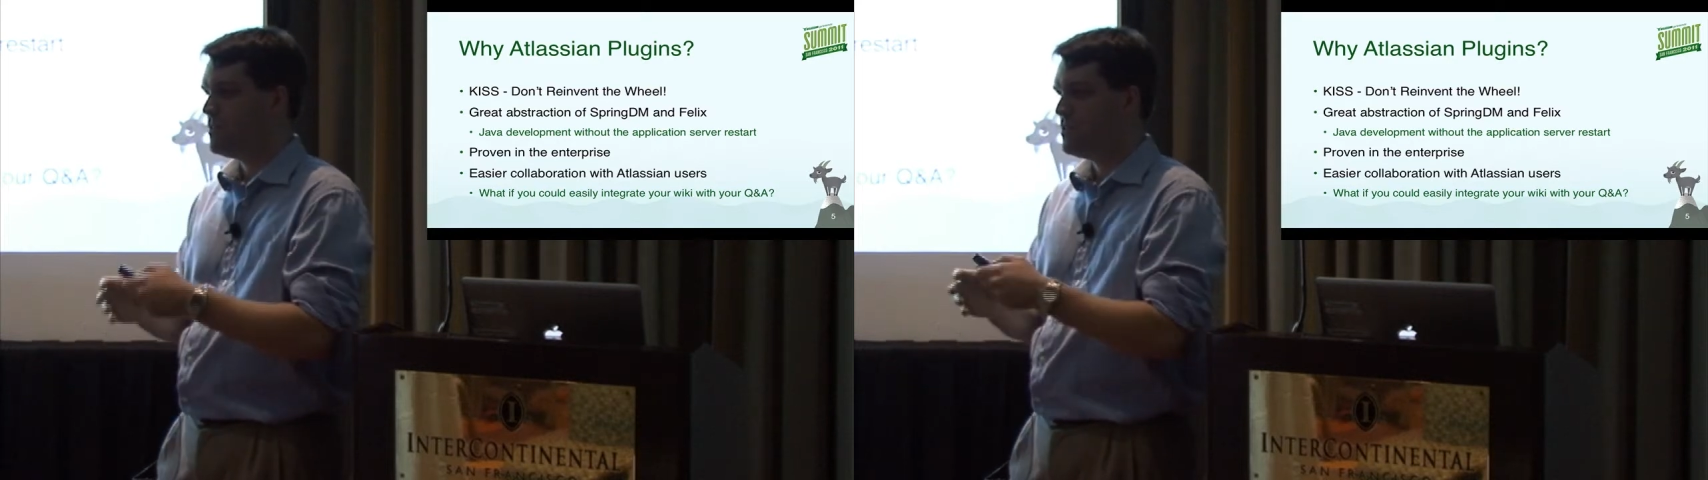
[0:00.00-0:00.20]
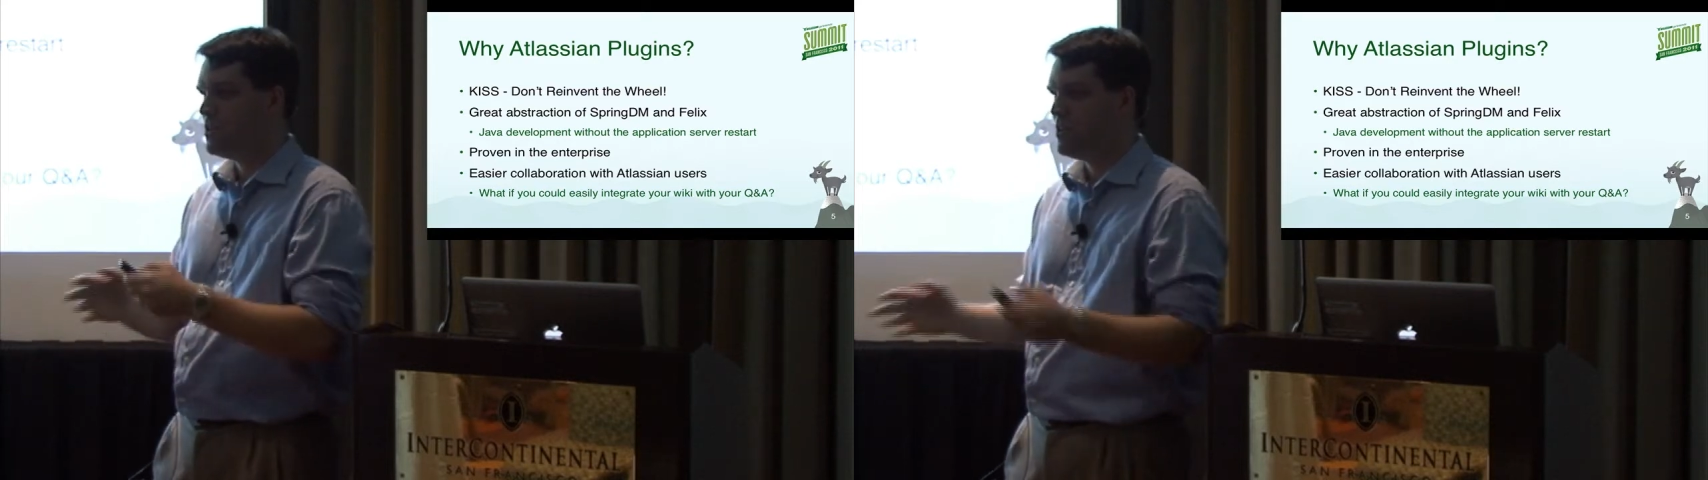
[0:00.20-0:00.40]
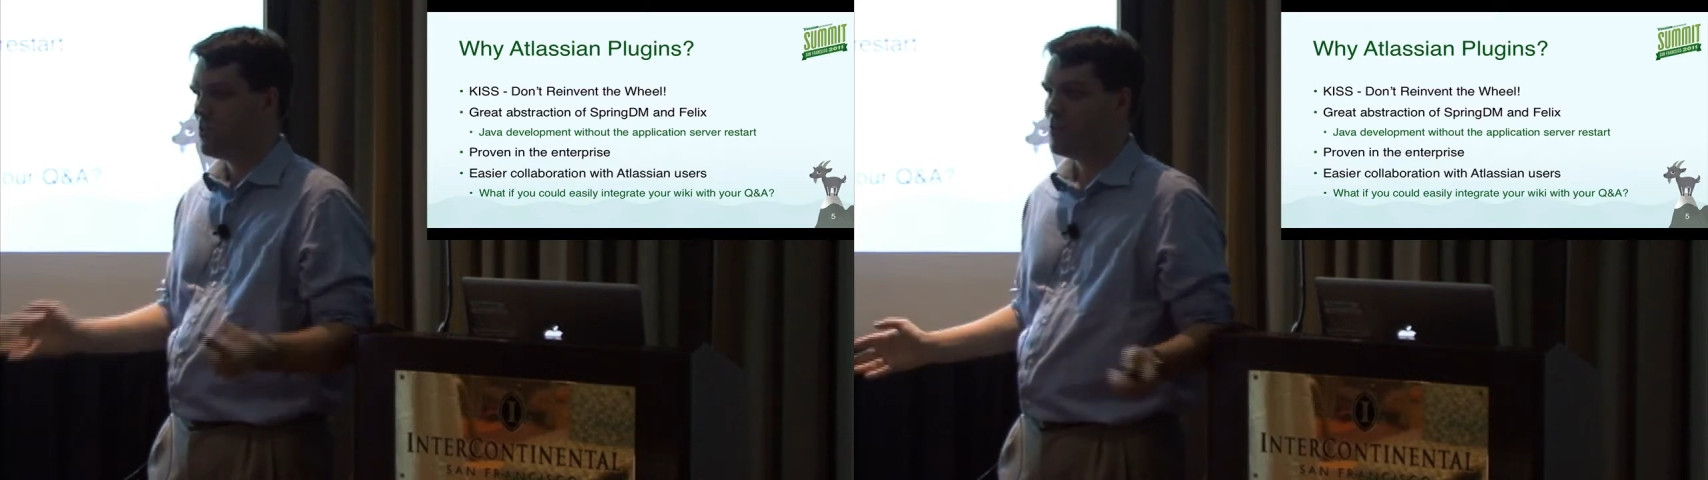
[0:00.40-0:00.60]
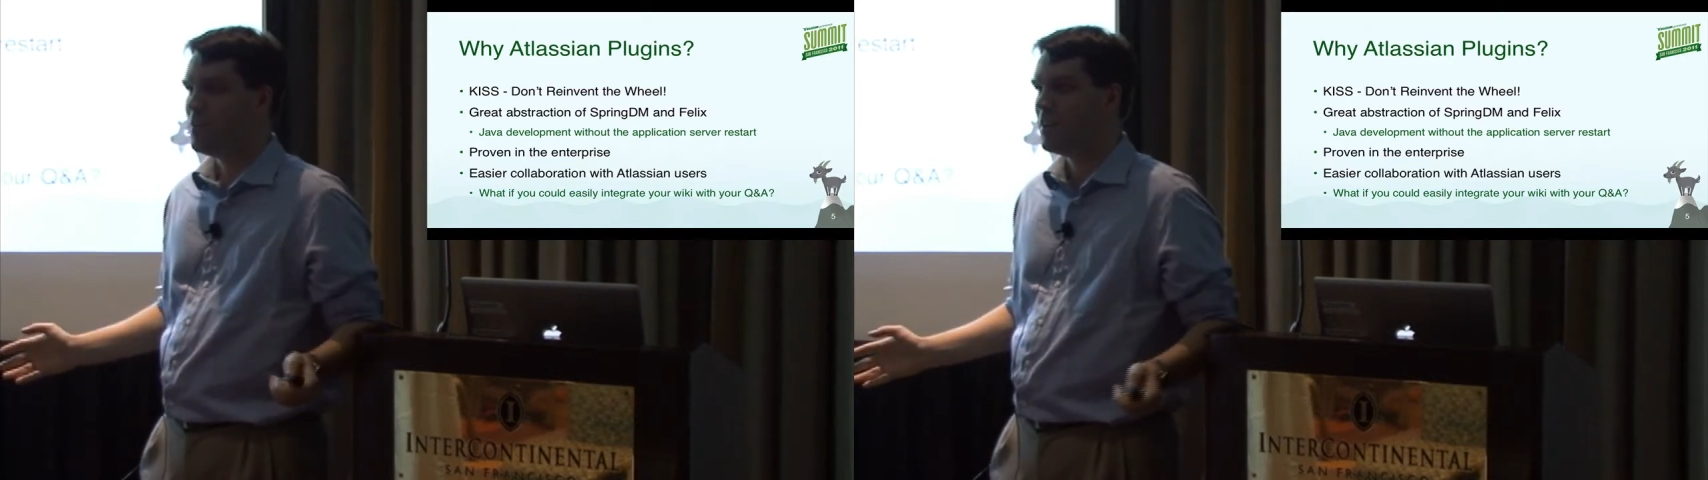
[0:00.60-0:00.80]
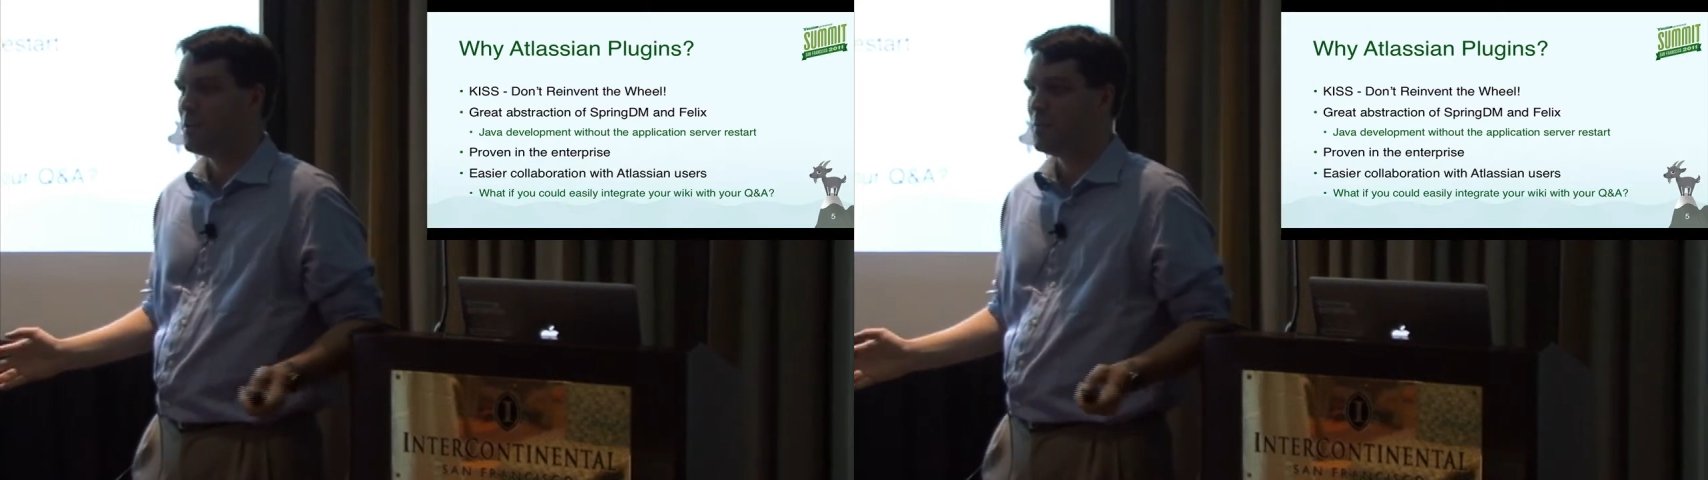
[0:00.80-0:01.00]
zero
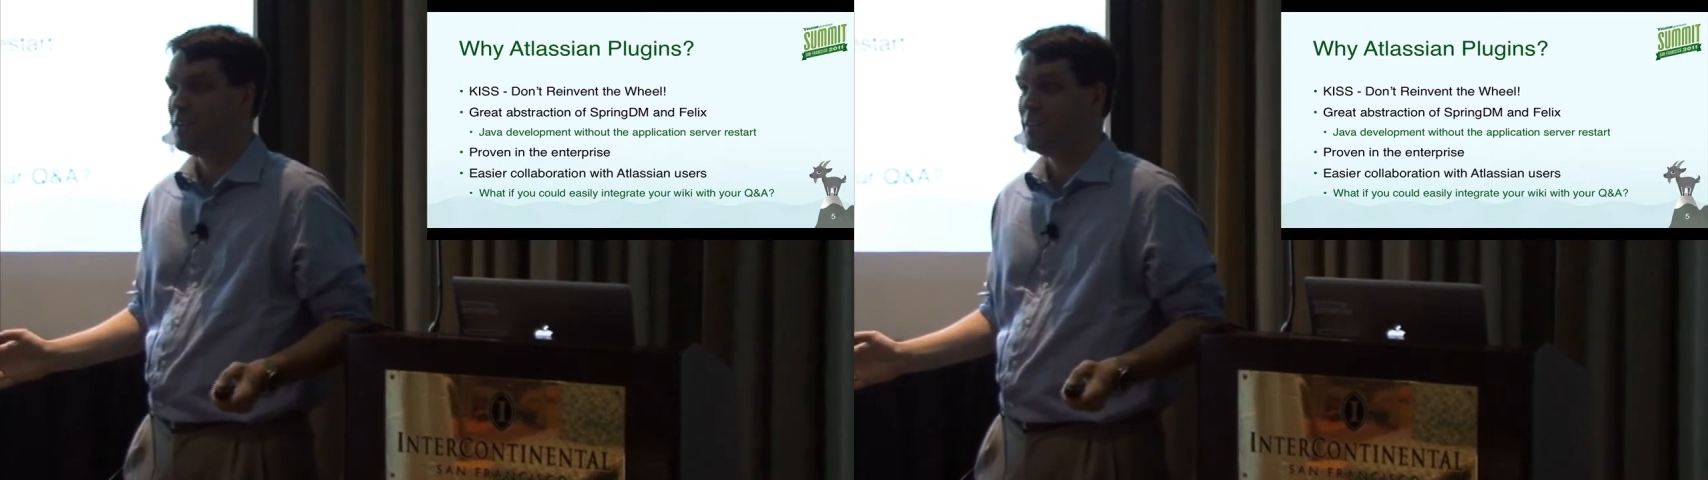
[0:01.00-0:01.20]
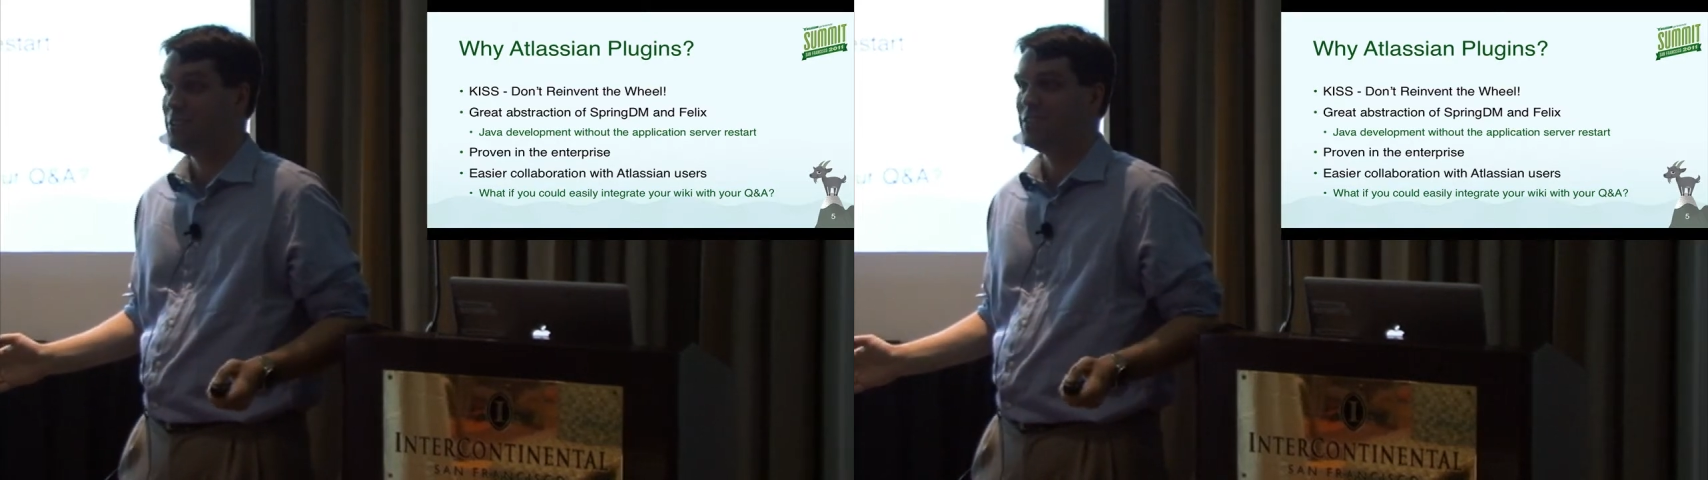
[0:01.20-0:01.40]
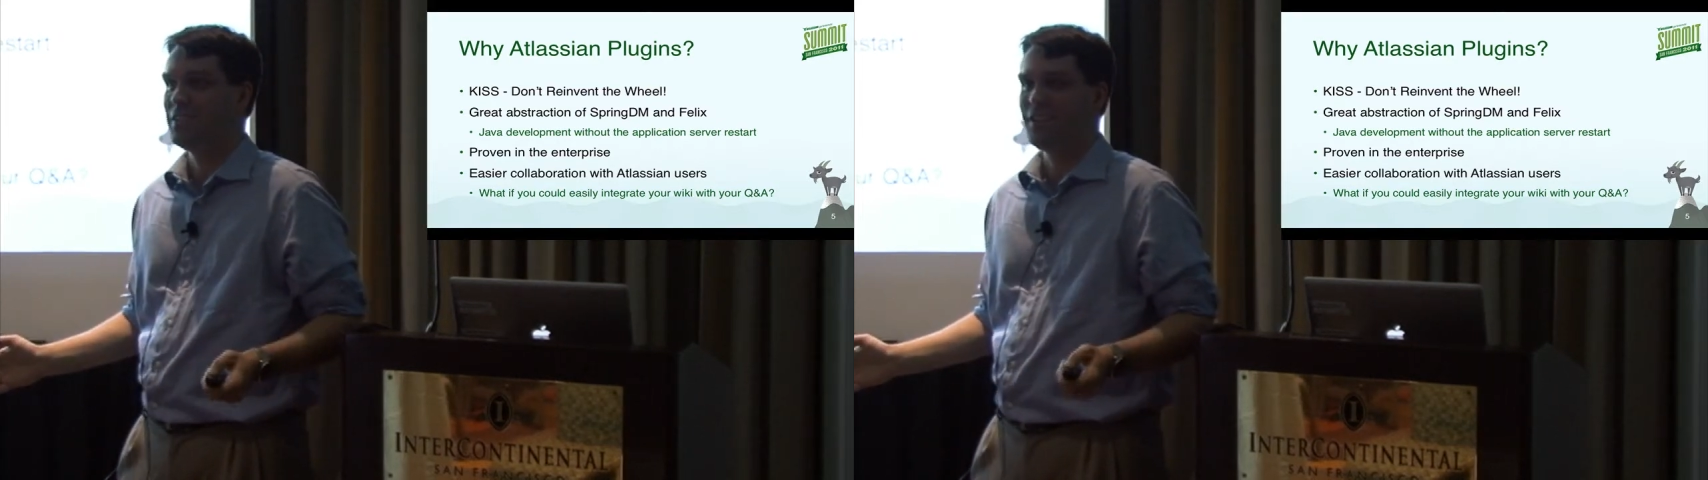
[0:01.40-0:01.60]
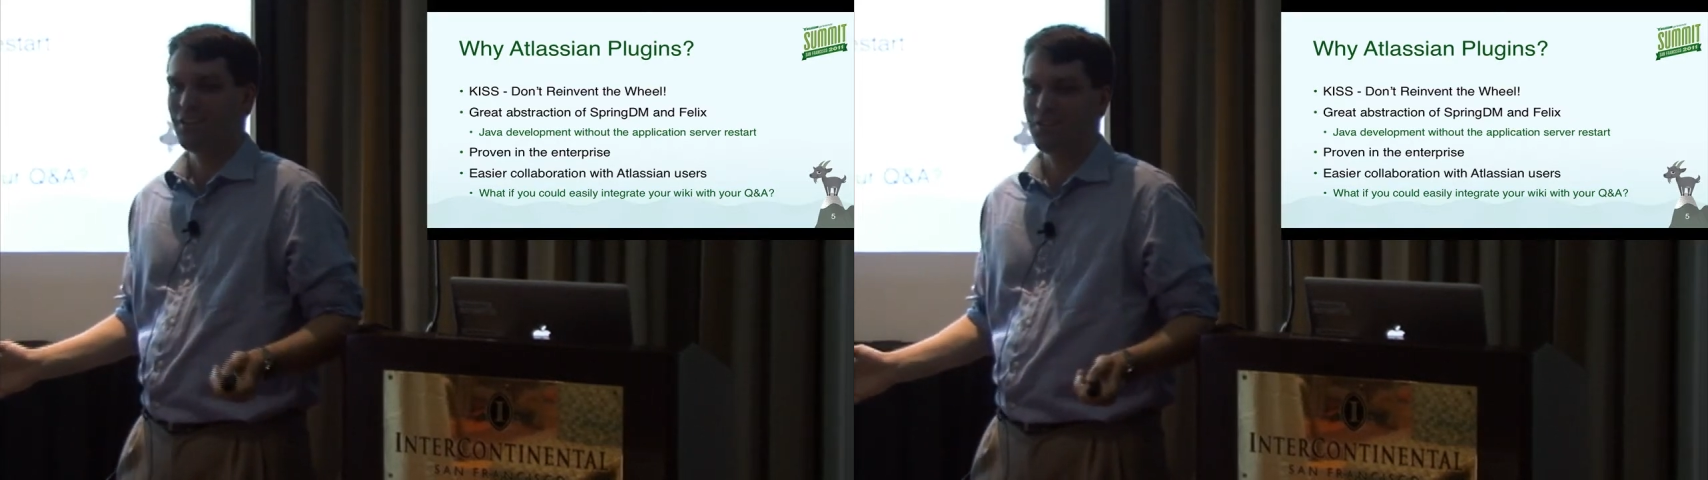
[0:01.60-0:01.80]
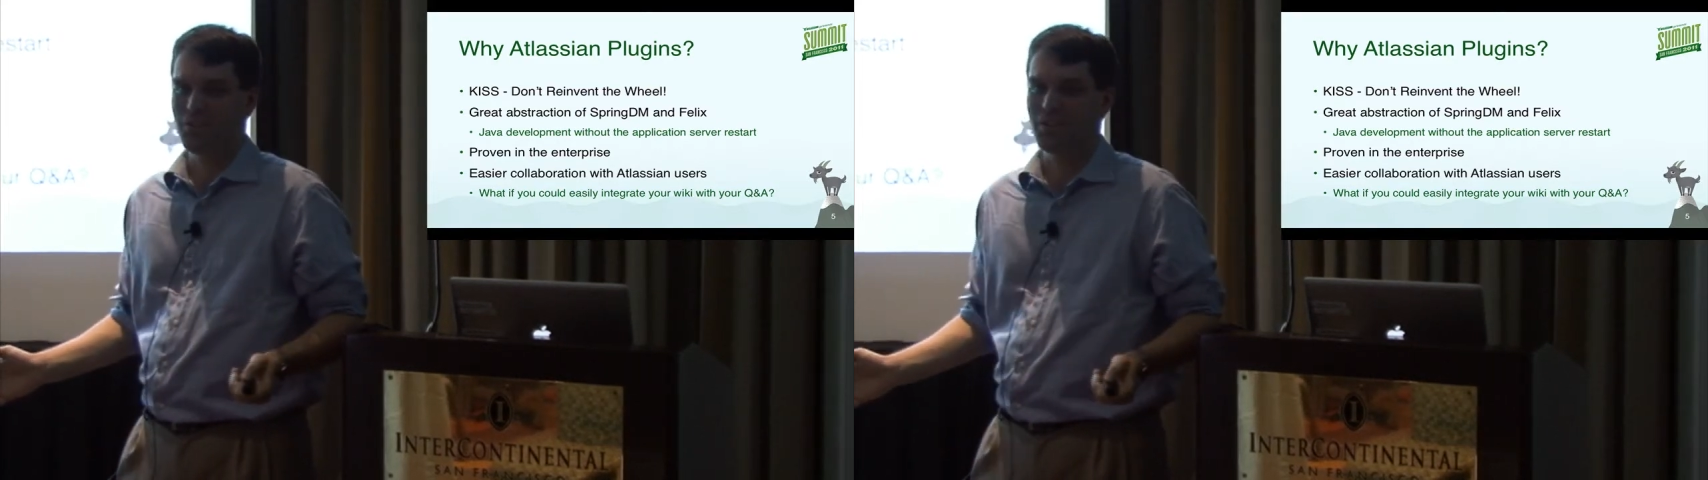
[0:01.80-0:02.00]
documentation on how
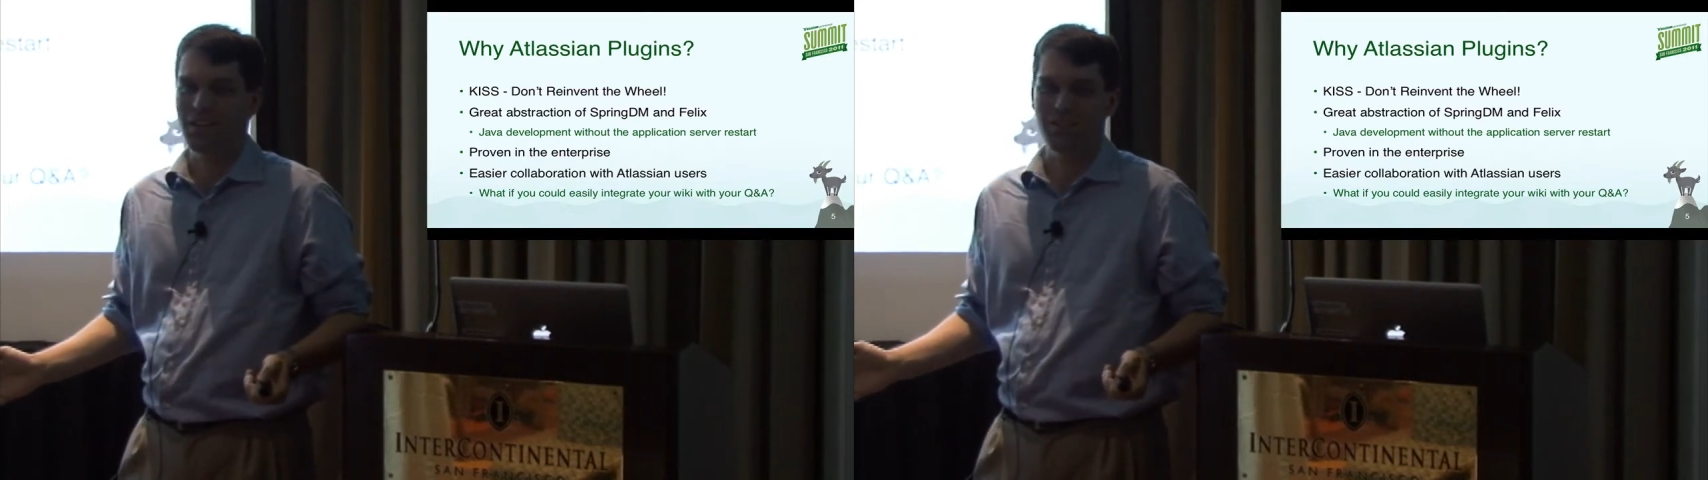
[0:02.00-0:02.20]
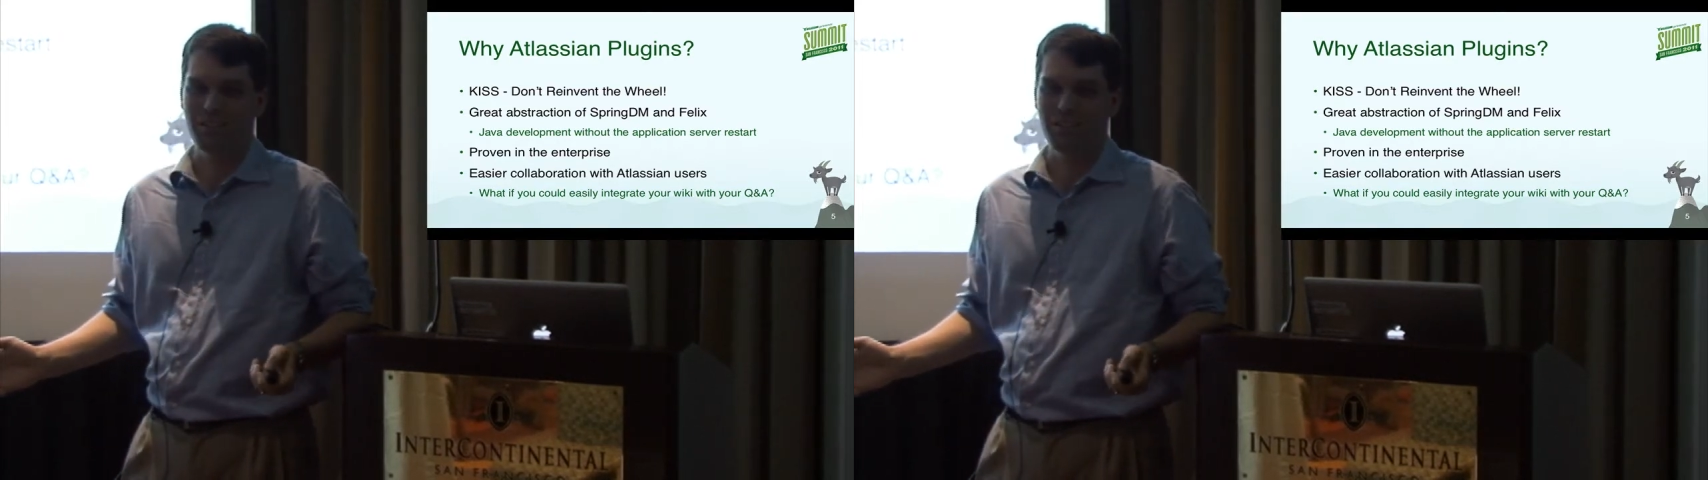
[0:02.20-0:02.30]
to do that.